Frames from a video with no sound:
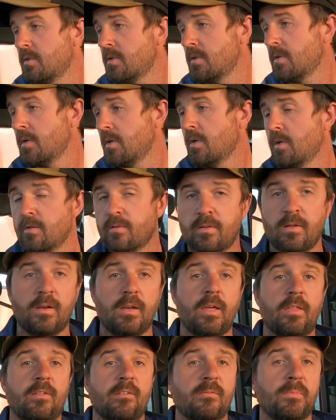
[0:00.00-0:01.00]

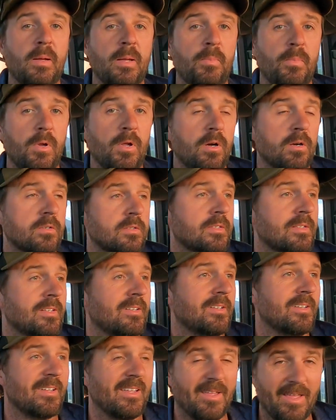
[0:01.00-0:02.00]
so nothing's been blocked.
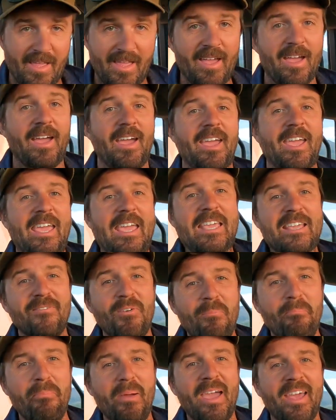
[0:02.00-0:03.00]

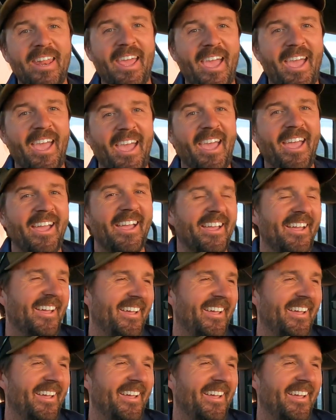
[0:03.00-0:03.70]
Even better!